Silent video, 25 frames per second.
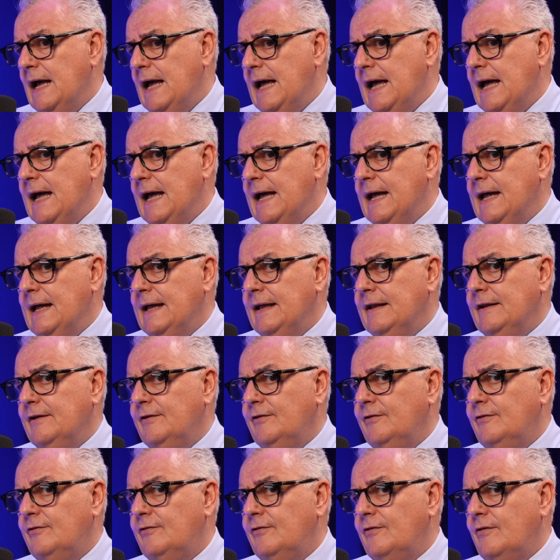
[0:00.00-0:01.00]

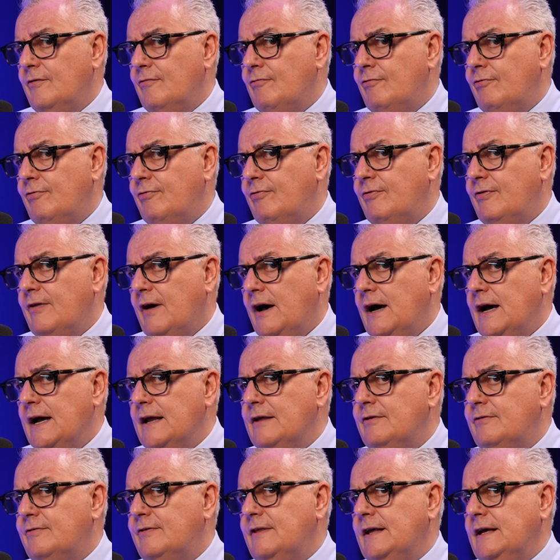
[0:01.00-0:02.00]
And I
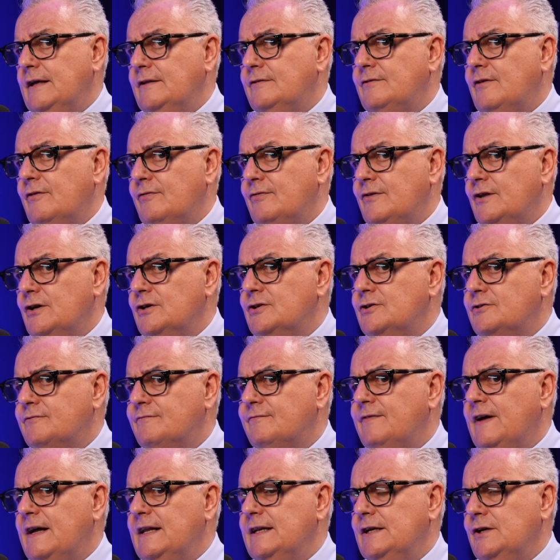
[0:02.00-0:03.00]
think that those
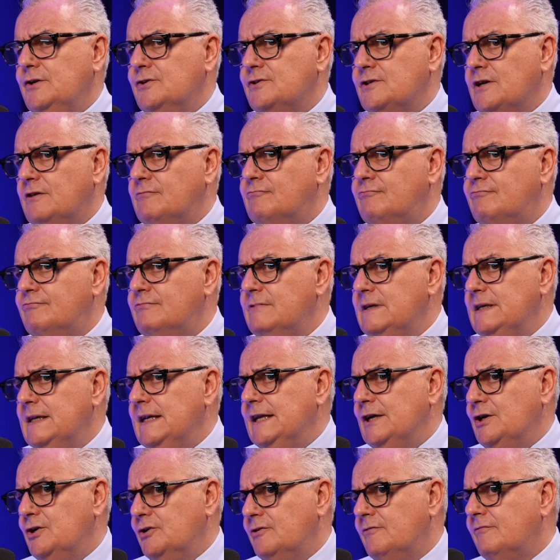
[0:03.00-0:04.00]
values are really
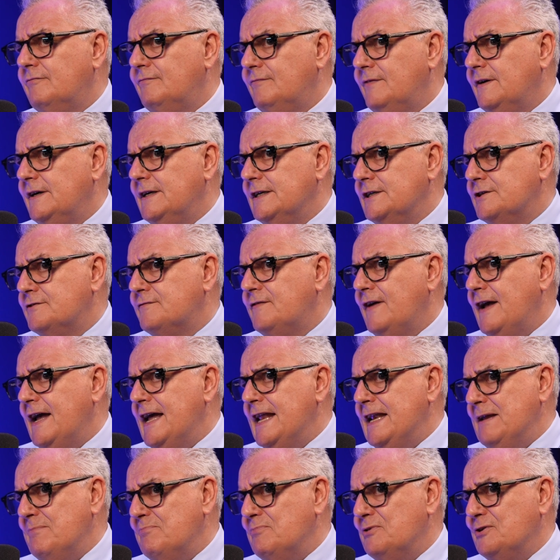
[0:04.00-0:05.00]
good advice for
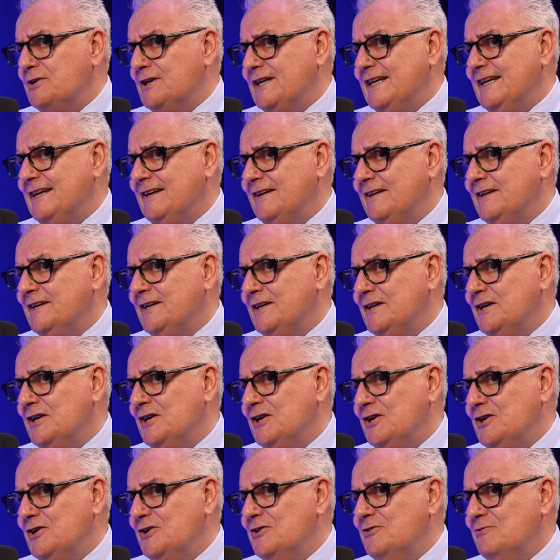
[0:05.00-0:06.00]
anybody
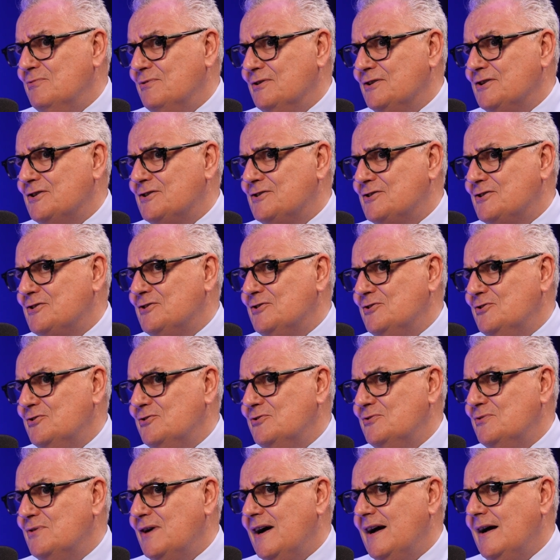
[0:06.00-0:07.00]
who wants
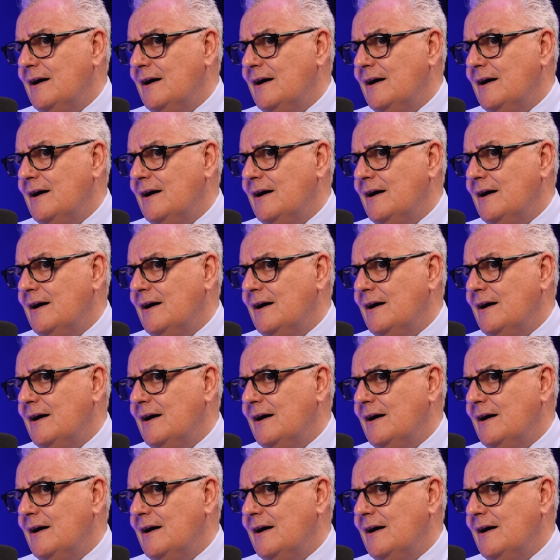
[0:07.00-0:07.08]
to